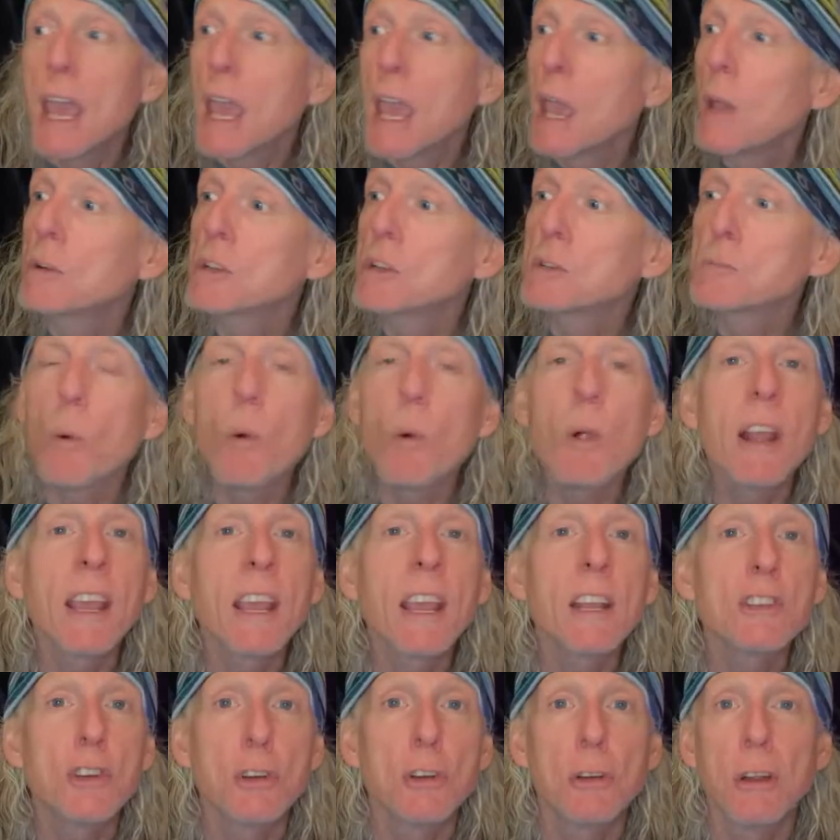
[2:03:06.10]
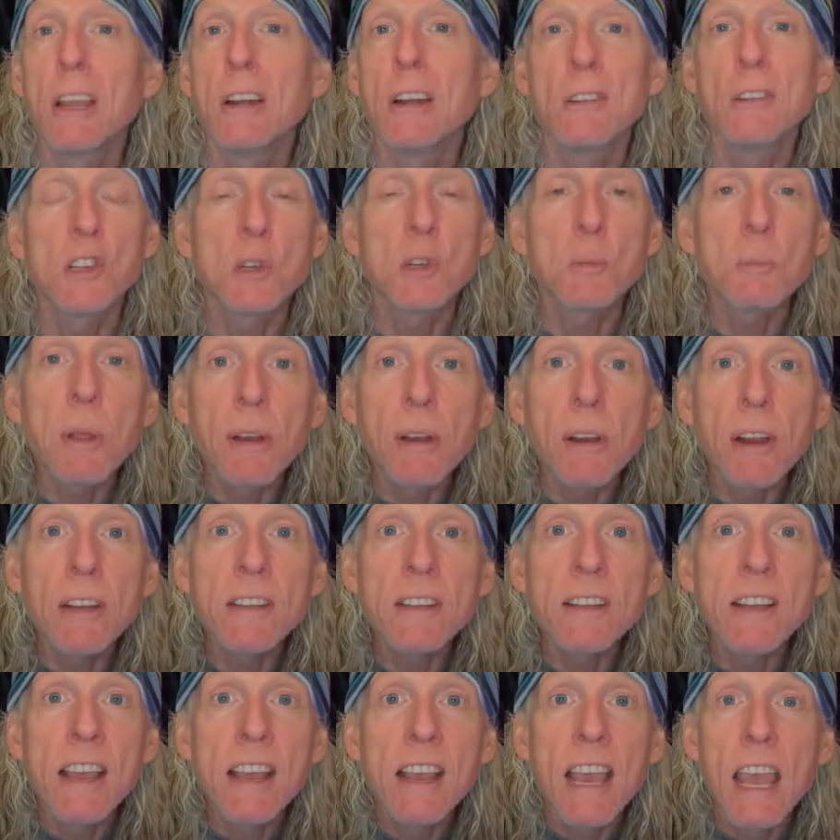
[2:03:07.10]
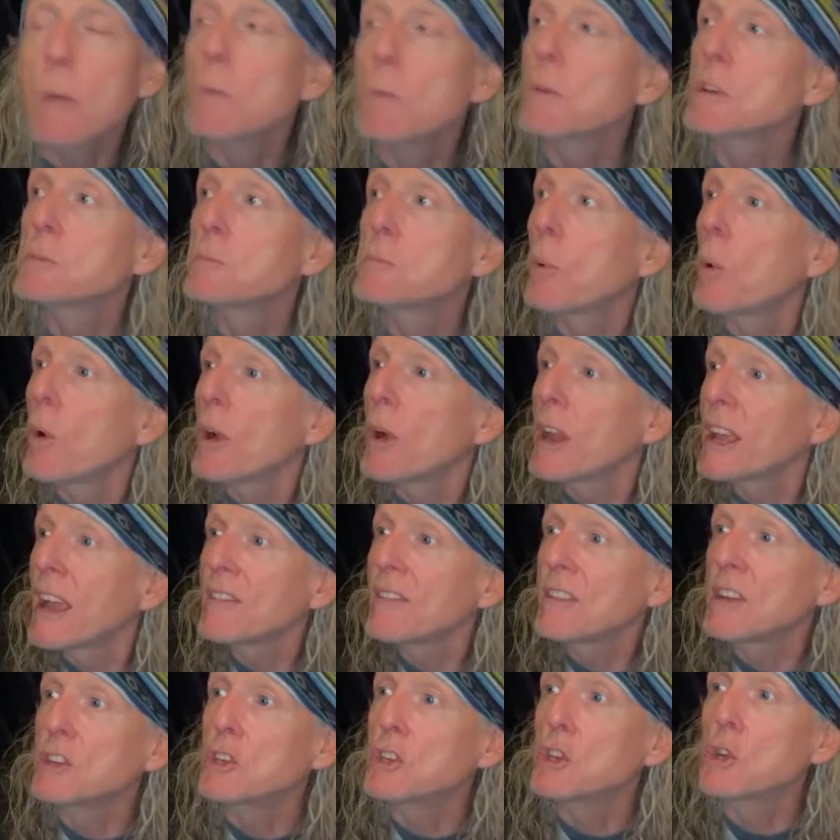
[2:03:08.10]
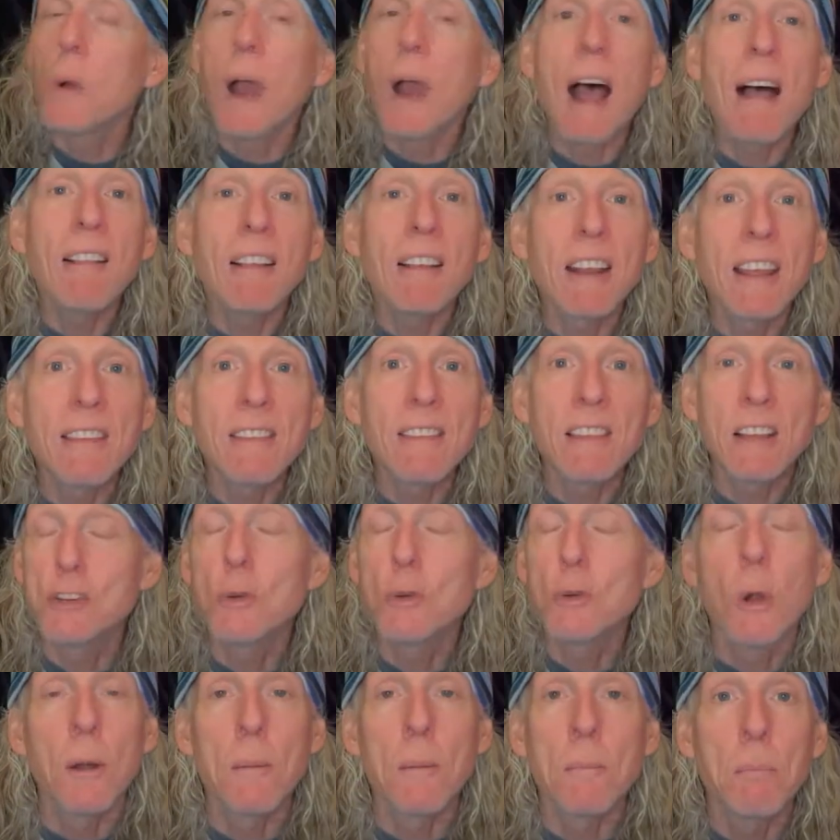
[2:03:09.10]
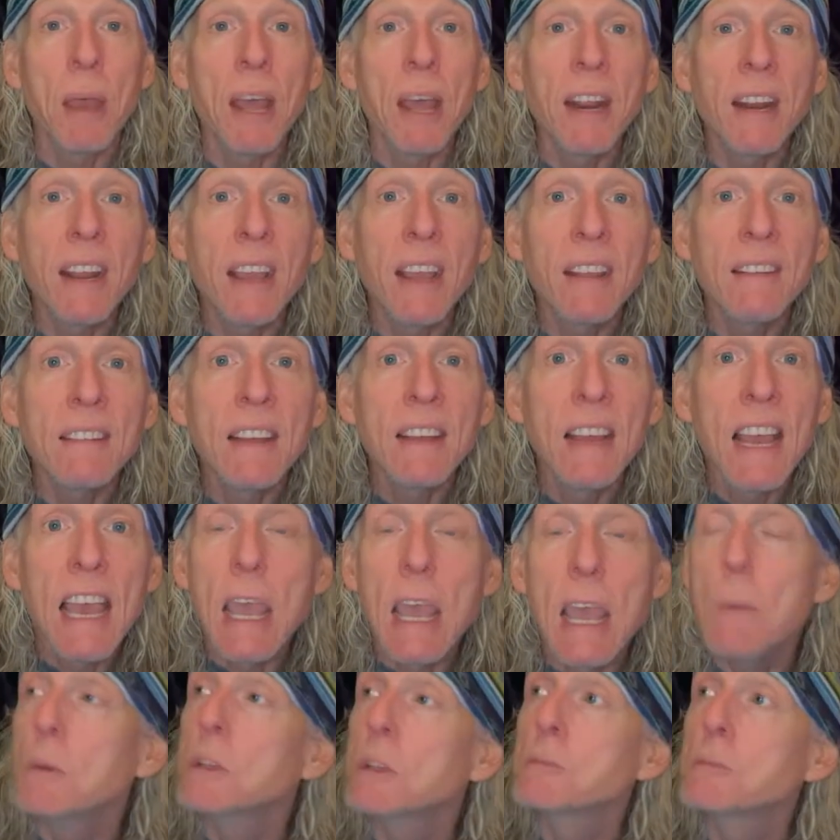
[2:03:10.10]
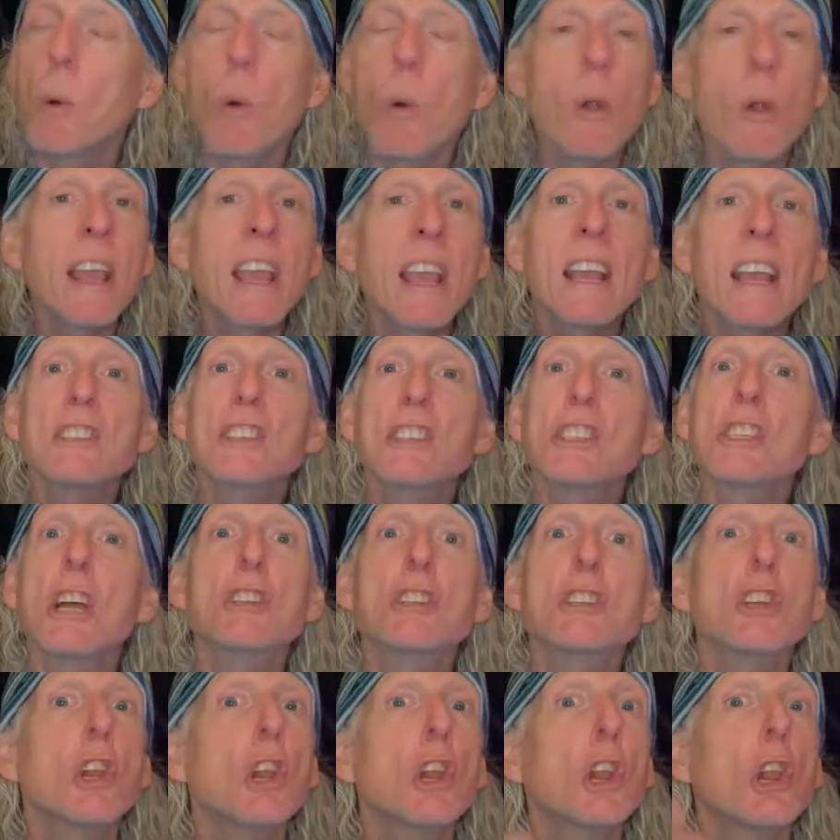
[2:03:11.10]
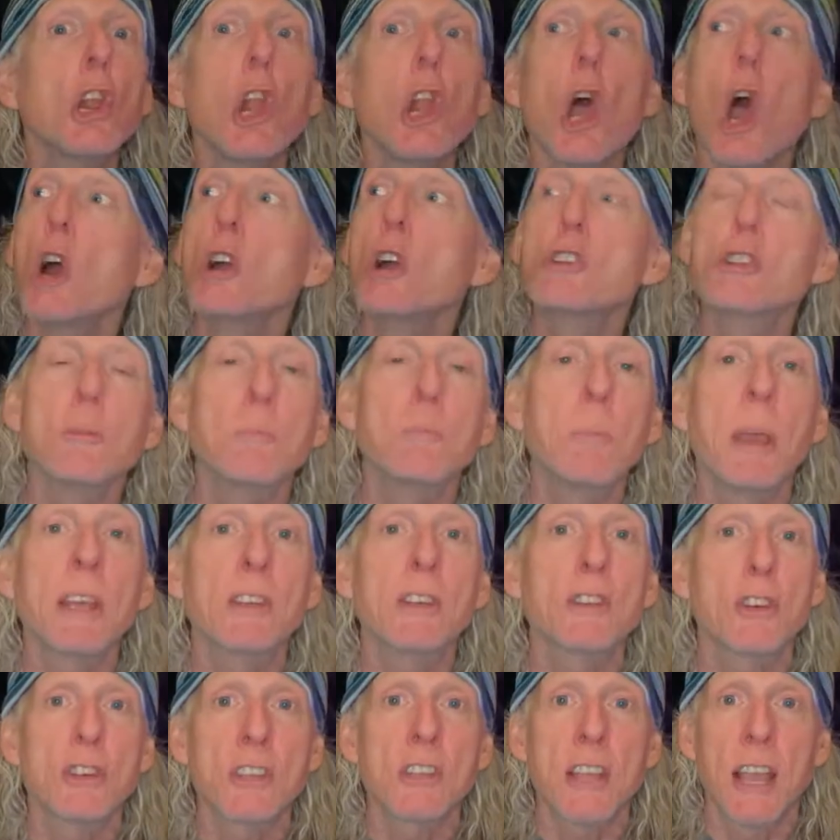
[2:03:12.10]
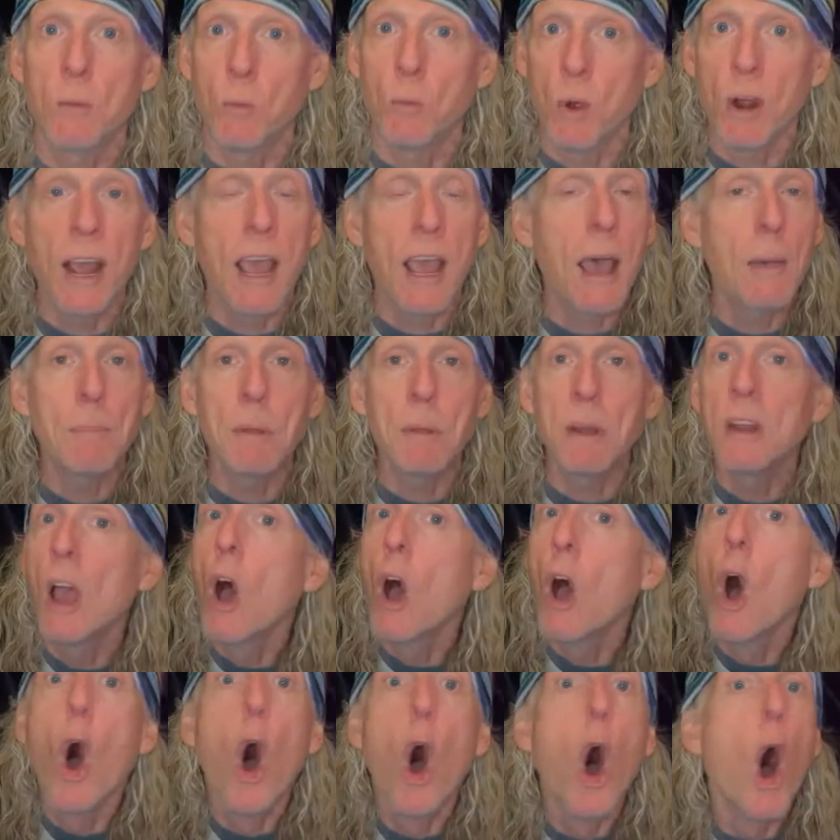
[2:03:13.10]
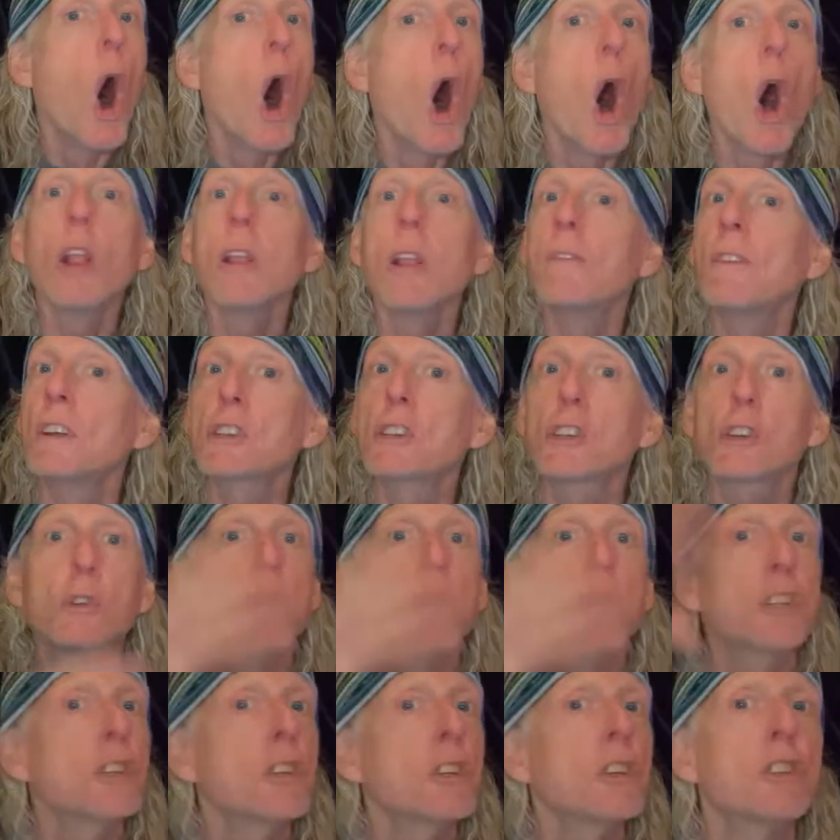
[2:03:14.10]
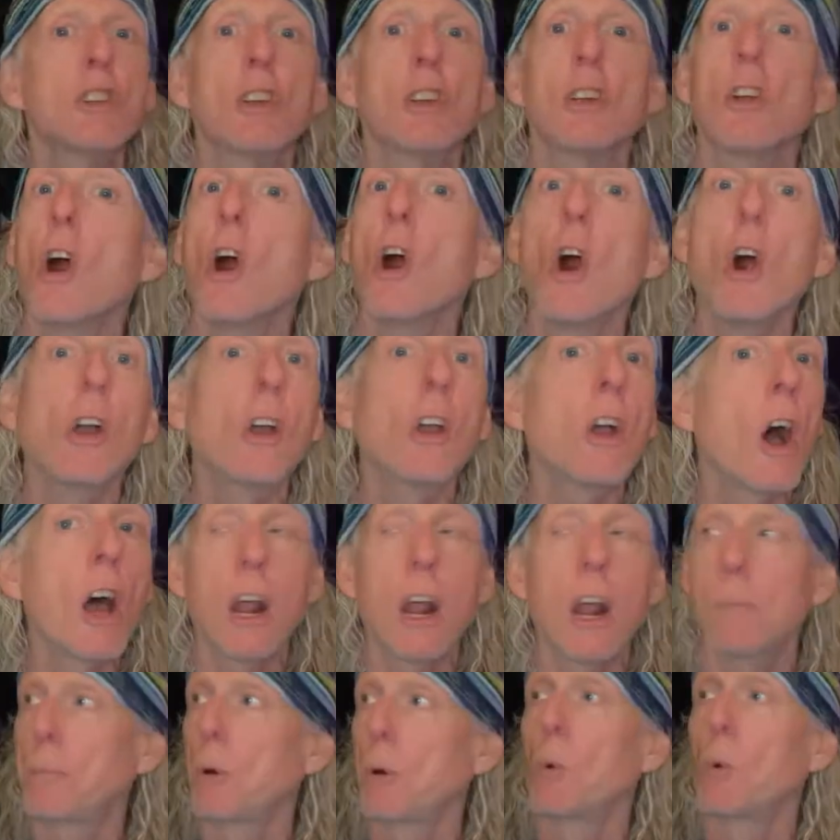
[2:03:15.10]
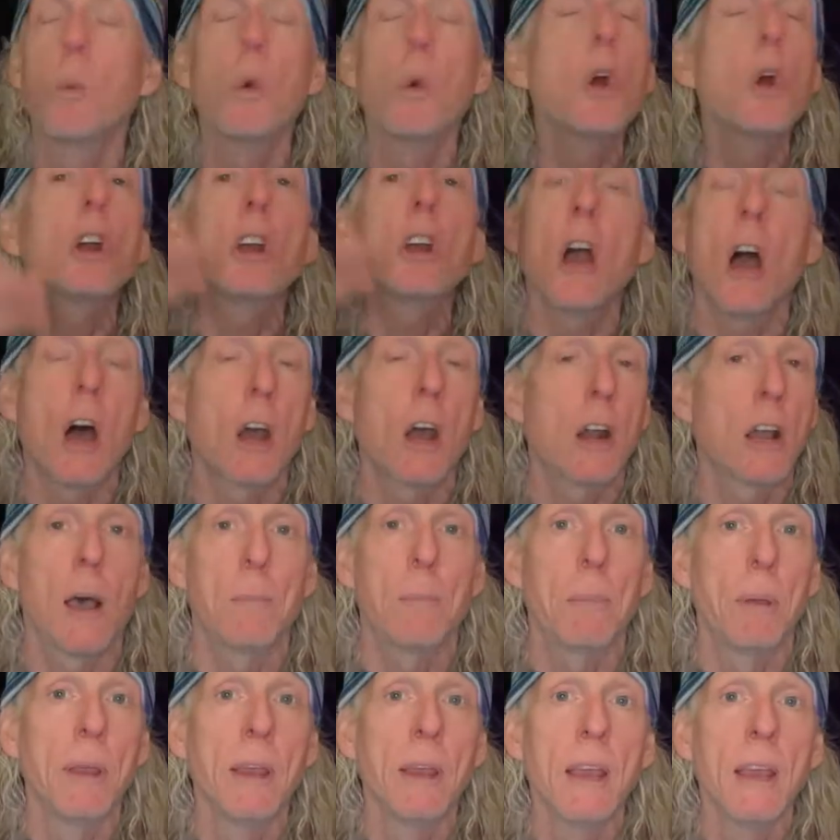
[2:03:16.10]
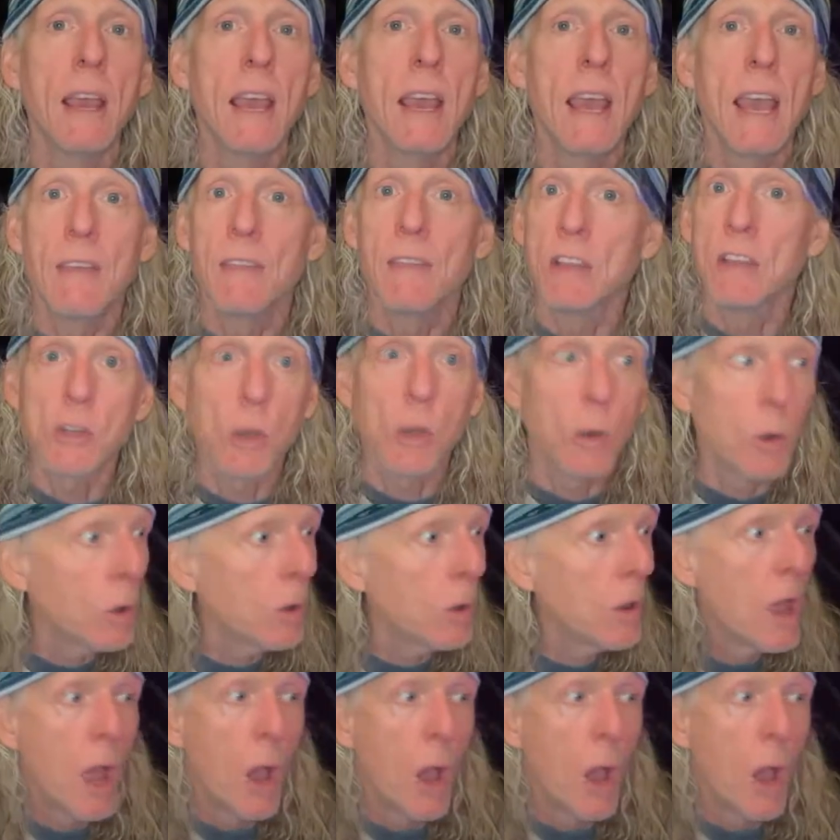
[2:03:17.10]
It was pointing at your inner spirit. It was pointing at the duality that you are embedded in. It was pointing at such larger pictures. And what happened? All of us Christians are all caught up, or were caught up in this whole,